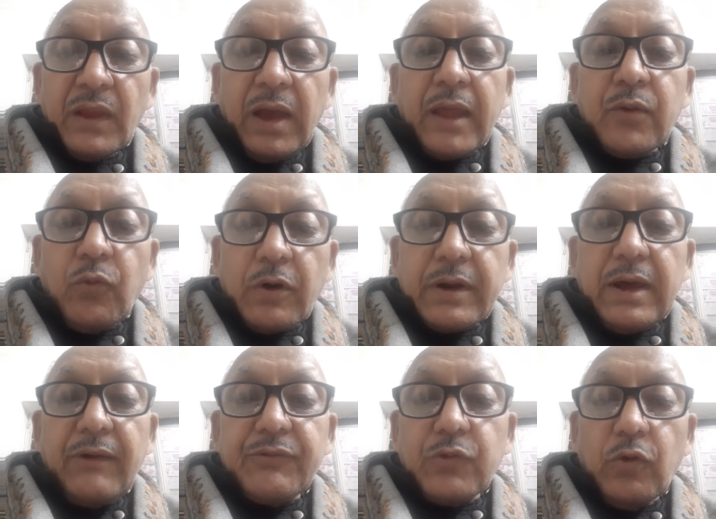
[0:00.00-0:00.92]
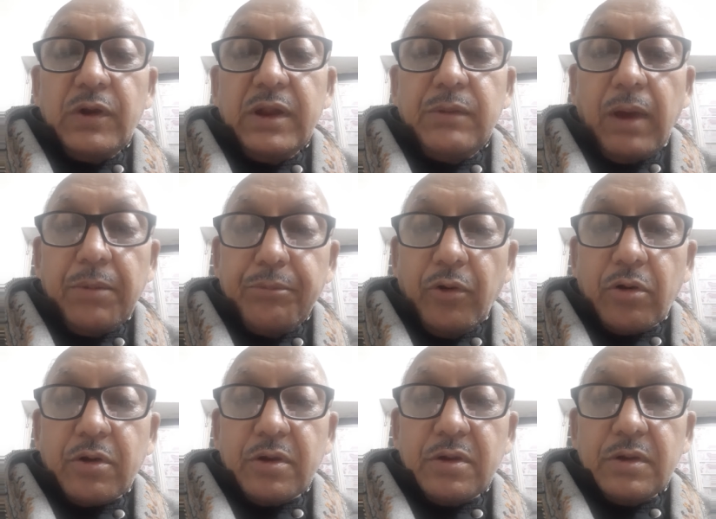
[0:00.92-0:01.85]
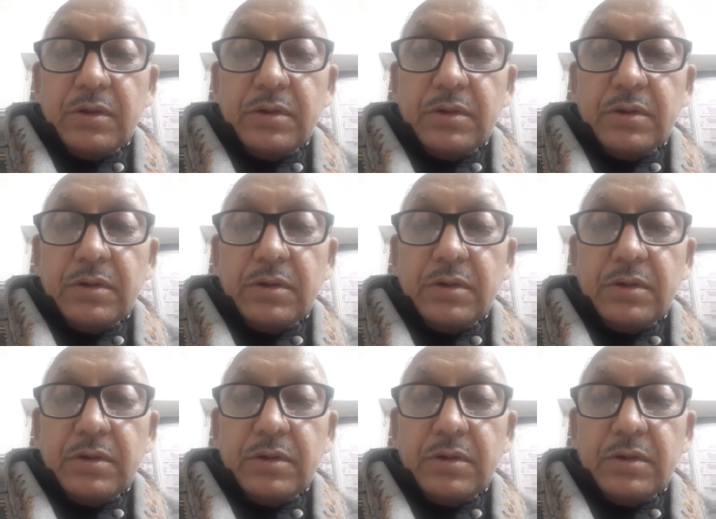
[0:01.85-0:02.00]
And what I have told in my book,